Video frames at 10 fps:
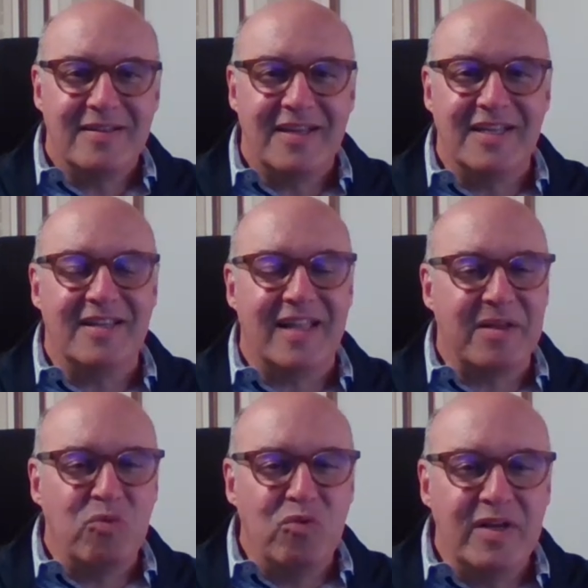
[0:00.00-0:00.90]
It
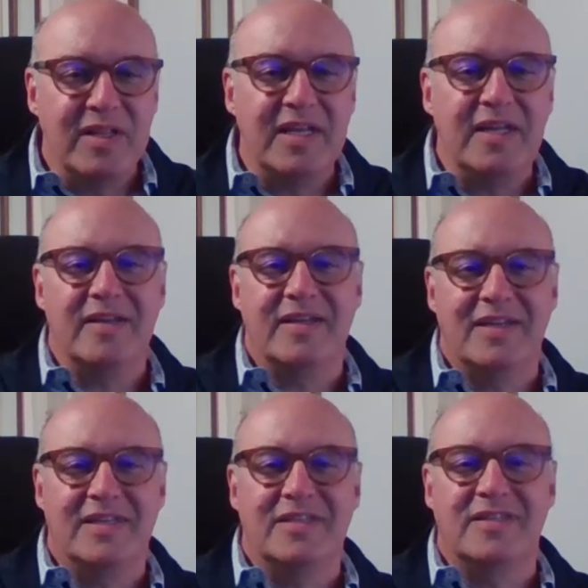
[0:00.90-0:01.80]
really
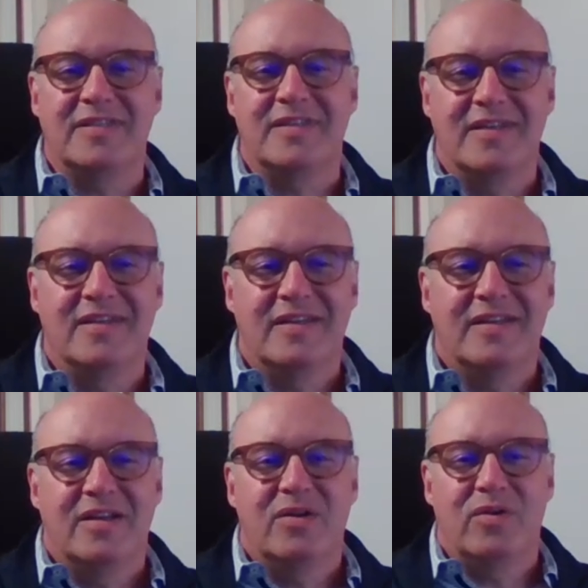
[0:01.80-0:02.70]
is
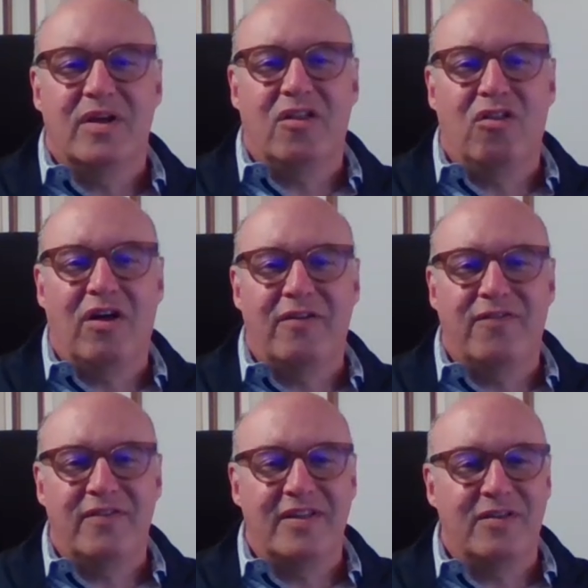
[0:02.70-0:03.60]
a lot of